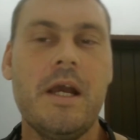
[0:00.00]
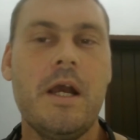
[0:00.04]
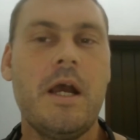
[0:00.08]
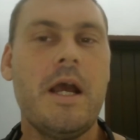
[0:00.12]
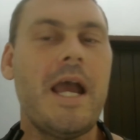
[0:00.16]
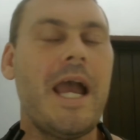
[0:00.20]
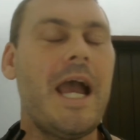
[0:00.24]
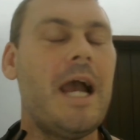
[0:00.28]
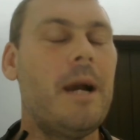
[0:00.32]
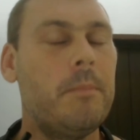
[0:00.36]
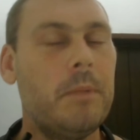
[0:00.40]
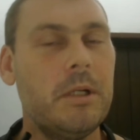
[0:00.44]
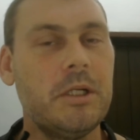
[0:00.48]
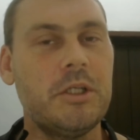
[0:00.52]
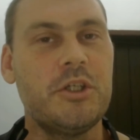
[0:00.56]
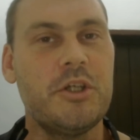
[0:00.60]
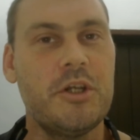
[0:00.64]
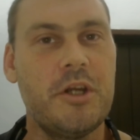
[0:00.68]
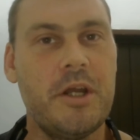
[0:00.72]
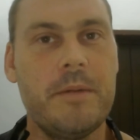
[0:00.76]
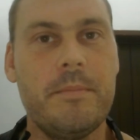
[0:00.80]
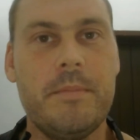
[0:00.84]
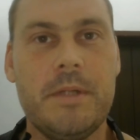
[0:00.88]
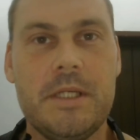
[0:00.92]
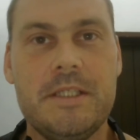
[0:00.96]
How much should
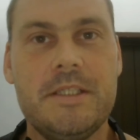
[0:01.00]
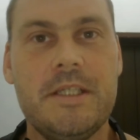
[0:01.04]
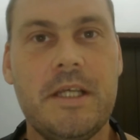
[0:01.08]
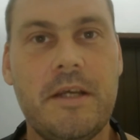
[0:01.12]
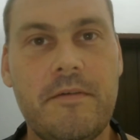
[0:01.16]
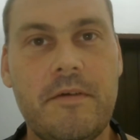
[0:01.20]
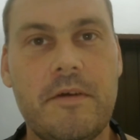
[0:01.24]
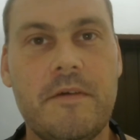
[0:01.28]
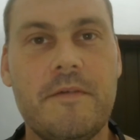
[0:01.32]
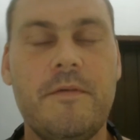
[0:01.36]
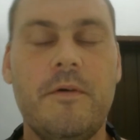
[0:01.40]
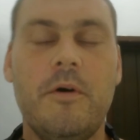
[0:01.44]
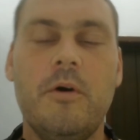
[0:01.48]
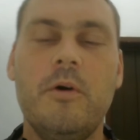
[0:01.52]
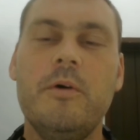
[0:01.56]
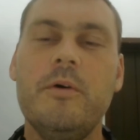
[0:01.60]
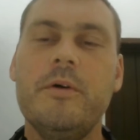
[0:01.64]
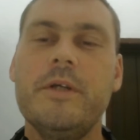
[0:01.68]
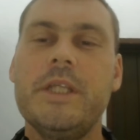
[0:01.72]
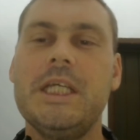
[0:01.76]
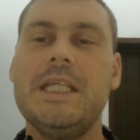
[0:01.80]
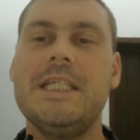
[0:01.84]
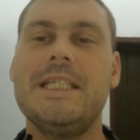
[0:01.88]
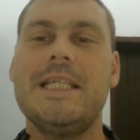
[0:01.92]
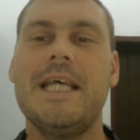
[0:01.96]
I be saving for? All these